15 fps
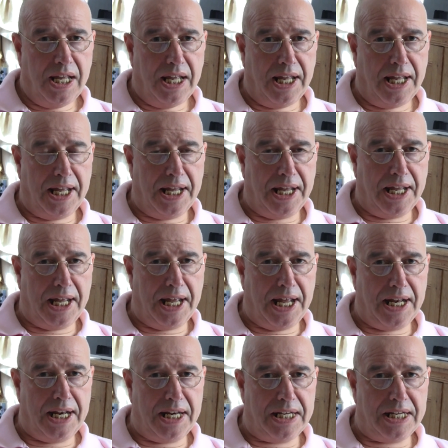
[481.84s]
uh,
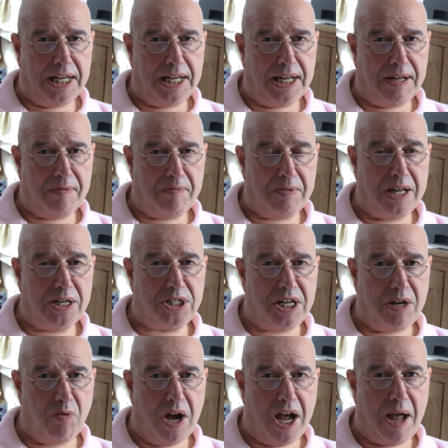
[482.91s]
and uh, let's
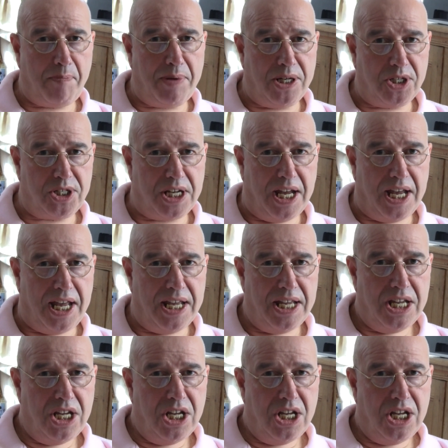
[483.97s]
see what happens there.